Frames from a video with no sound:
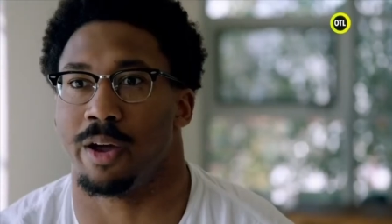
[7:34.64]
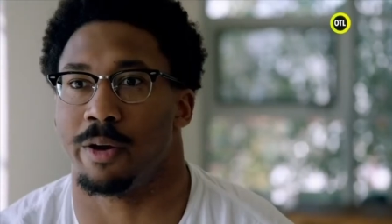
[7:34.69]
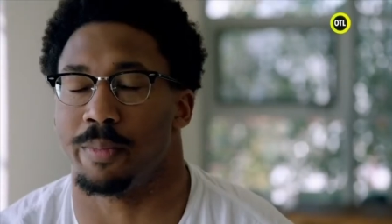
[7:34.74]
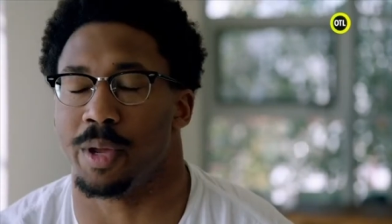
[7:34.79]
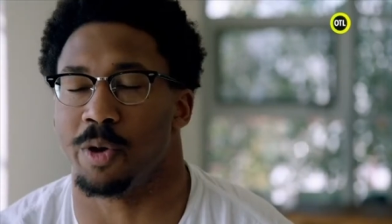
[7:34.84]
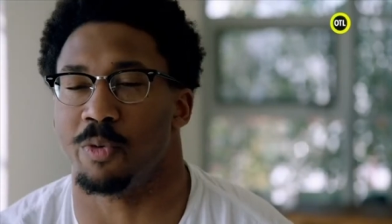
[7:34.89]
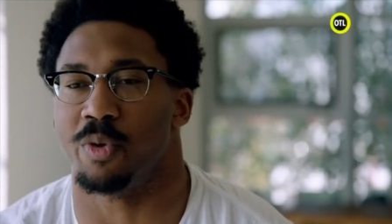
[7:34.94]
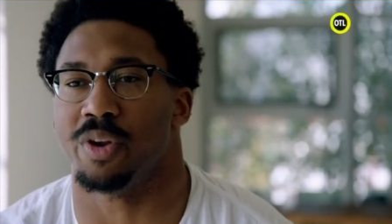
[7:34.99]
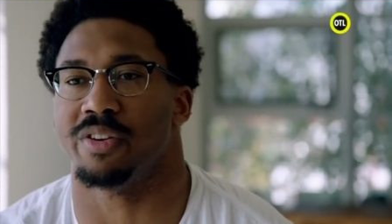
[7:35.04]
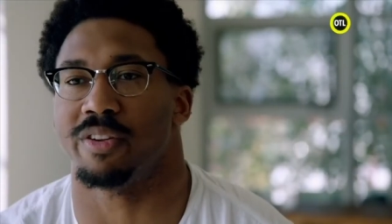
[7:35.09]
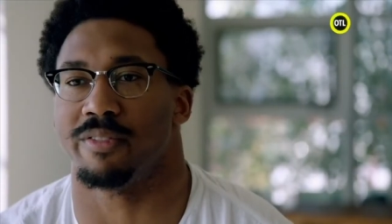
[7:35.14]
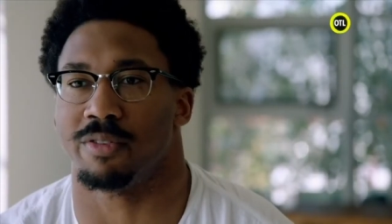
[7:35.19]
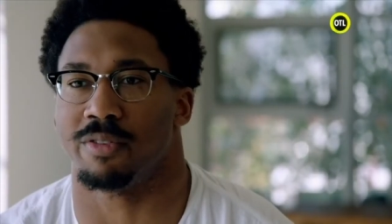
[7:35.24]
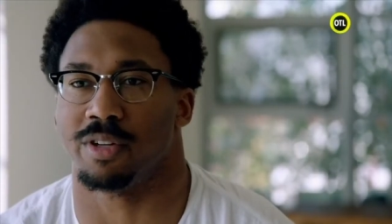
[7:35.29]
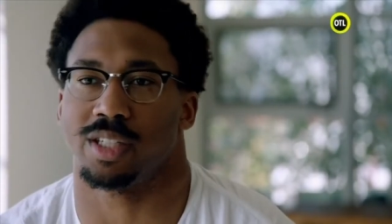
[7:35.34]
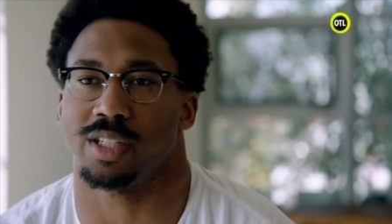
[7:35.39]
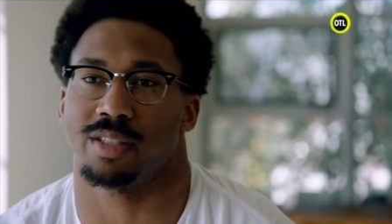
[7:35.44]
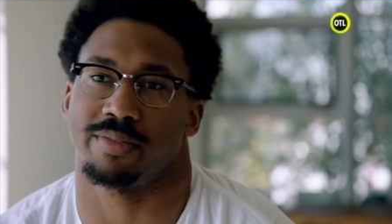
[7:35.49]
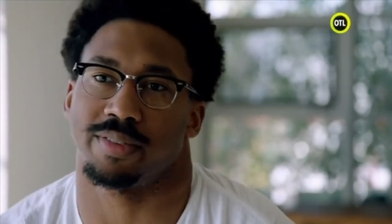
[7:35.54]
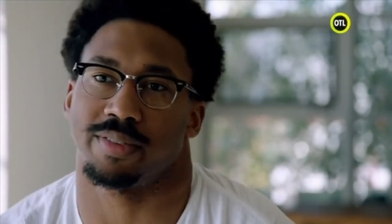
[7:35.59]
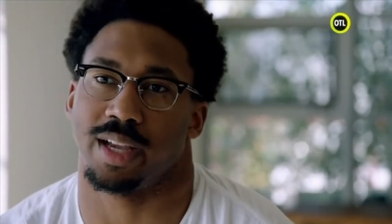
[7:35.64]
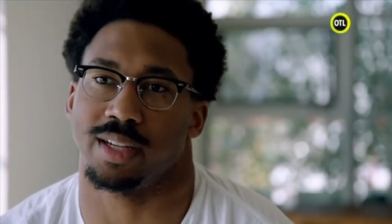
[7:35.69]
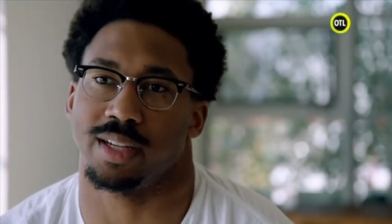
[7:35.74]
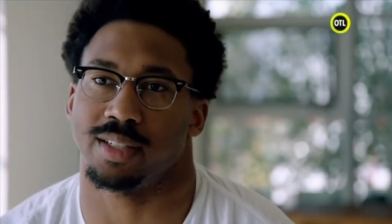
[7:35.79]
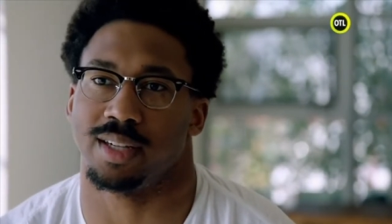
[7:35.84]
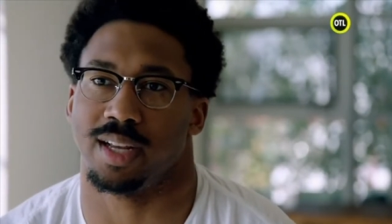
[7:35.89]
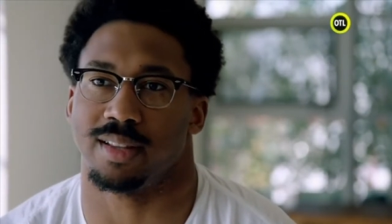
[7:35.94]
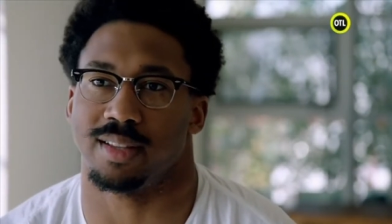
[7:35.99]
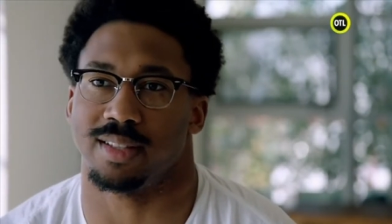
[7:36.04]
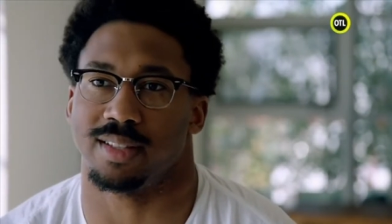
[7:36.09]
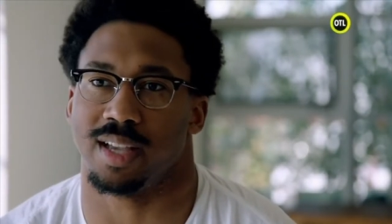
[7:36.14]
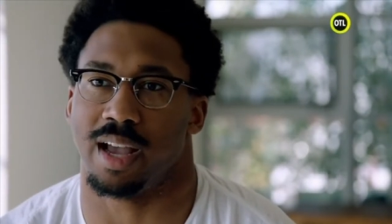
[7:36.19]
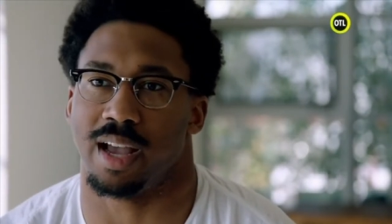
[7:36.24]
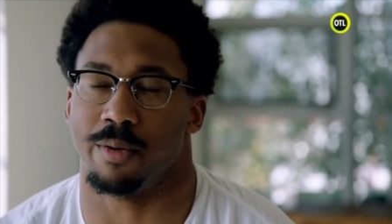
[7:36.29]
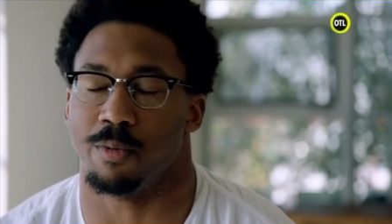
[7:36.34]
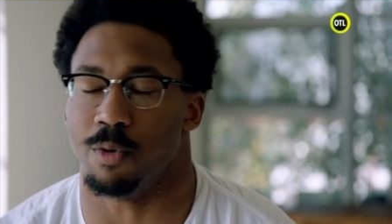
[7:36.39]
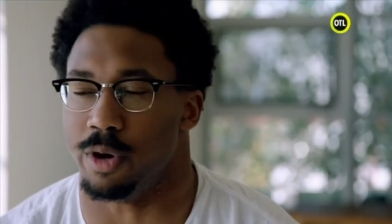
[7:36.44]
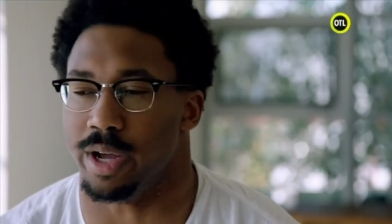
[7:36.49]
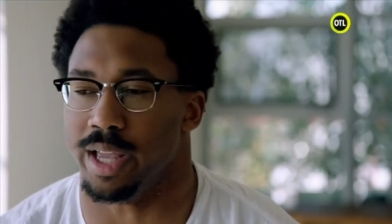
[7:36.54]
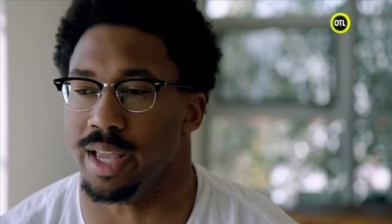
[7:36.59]
I would have been reaching for justification at the
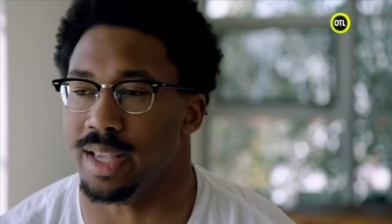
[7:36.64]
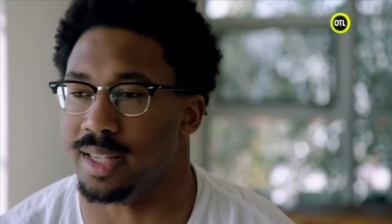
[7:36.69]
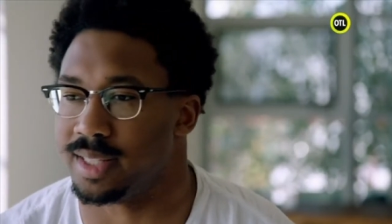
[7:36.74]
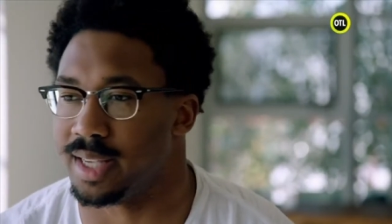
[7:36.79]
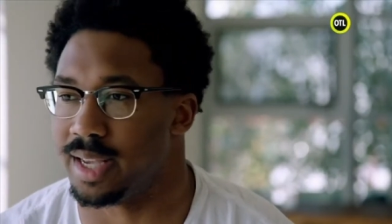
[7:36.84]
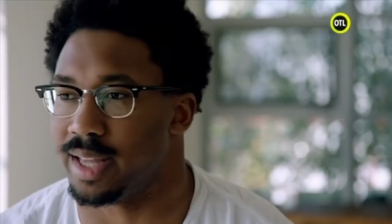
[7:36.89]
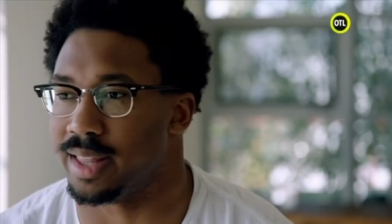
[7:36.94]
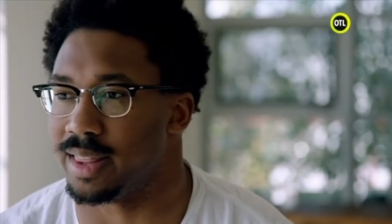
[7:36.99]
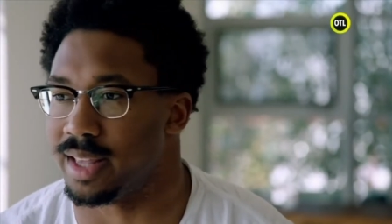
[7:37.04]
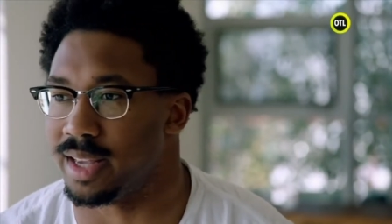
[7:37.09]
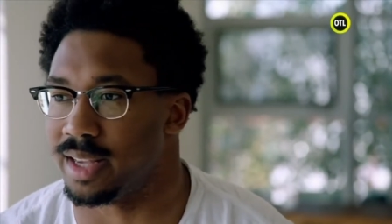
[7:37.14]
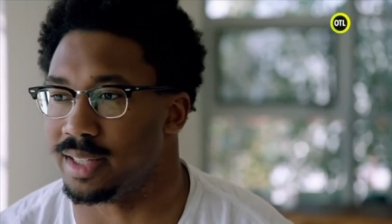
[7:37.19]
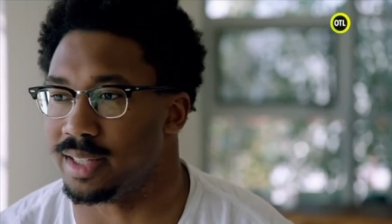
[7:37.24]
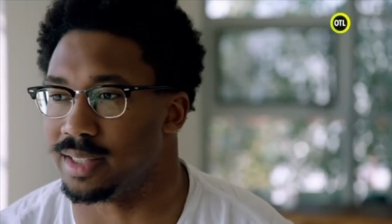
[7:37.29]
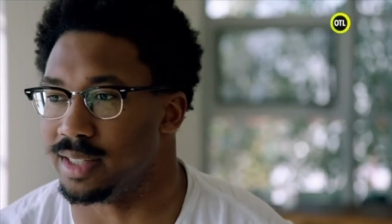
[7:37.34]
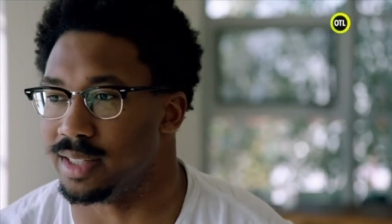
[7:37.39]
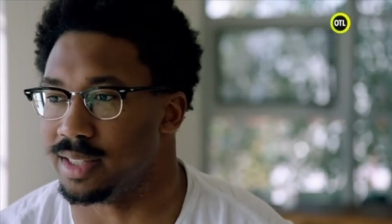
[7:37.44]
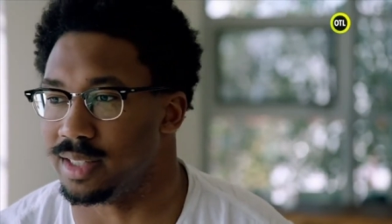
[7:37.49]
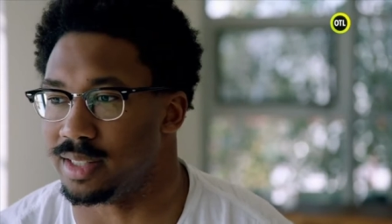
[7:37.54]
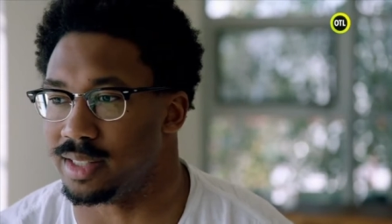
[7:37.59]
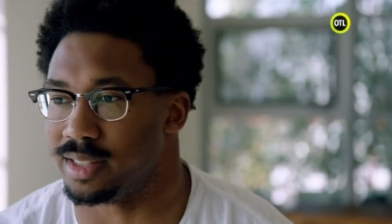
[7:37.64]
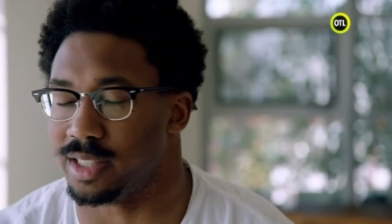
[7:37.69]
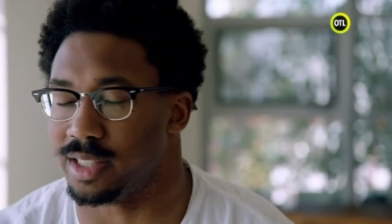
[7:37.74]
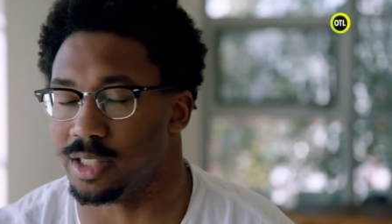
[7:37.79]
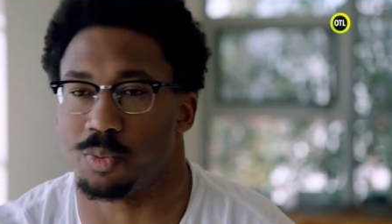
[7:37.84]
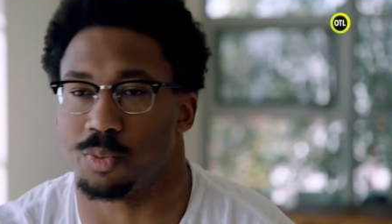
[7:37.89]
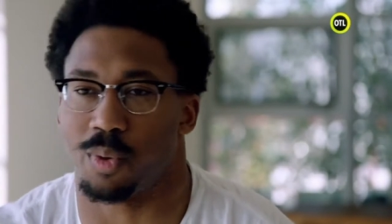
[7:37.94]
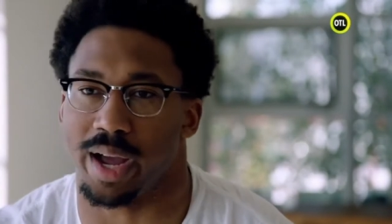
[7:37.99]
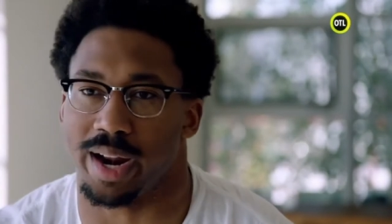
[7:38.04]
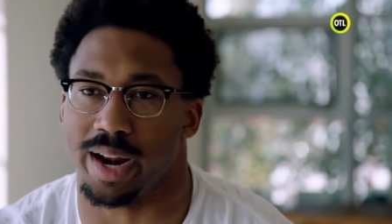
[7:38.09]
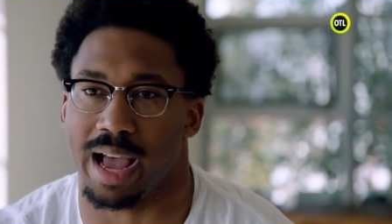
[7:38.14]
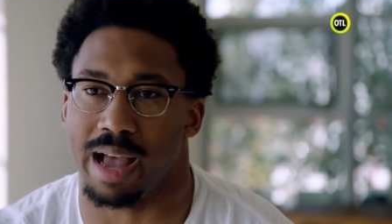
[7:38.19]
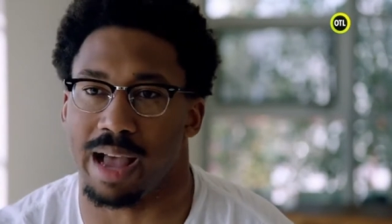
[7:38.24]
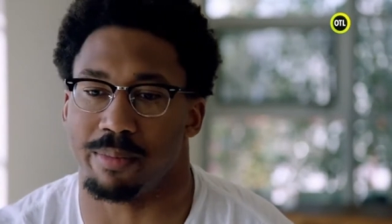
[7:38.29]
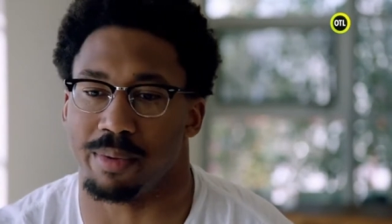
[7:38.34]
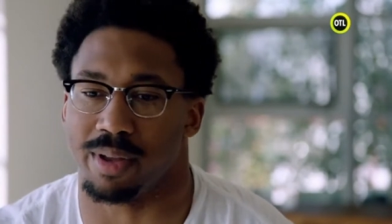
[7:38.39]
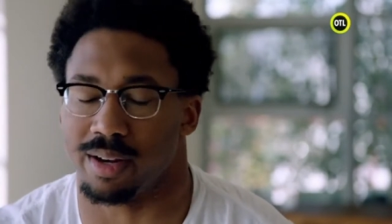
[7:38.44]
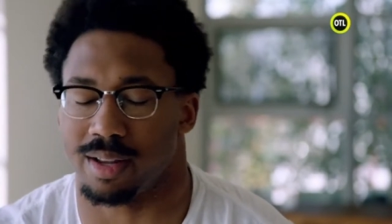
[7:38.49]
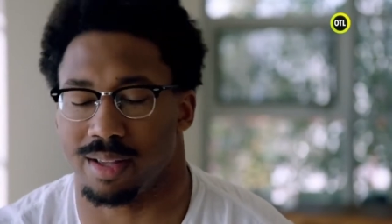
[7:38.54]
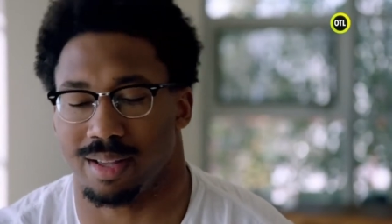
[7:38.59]
time. Well, he said this, and this is why it
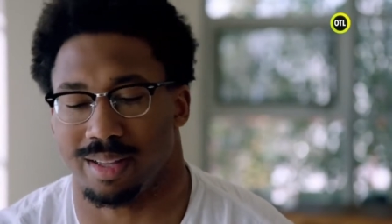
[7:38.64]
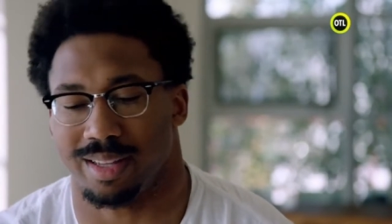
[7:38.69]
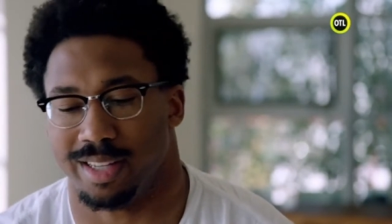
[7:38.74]
happened.